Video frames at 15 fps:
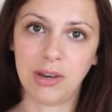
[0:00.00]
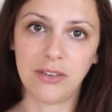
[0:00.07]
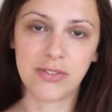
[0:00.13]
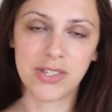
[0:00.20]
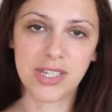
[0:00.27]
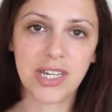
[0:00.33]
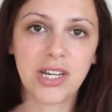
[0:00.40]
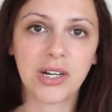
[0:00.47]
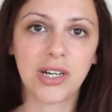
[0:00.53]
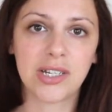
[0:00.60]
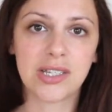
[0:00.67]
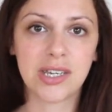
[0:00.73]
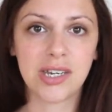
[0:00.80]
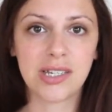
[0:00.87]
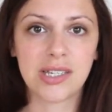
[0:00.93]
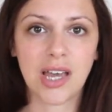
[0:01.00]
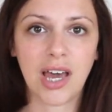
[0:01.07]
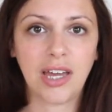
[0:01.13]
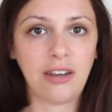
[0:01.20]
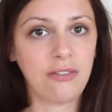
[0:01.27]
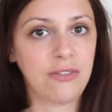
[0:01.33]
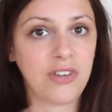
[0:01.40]
of secrets is
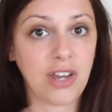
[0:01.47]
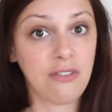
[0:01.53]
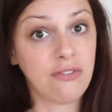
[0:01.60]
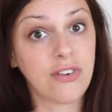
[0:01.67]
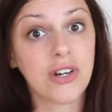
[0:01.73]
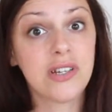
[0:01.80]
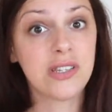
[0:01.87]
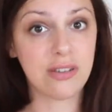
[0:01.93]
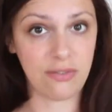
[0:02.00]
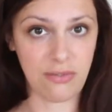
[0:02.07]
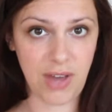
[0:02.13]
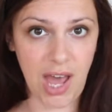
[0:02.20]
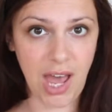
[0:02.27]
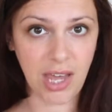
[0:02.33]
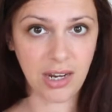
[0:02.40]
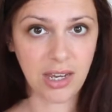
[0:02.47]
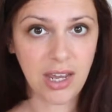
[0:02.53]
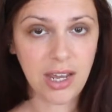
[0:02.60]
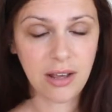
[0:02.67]
kind of diversified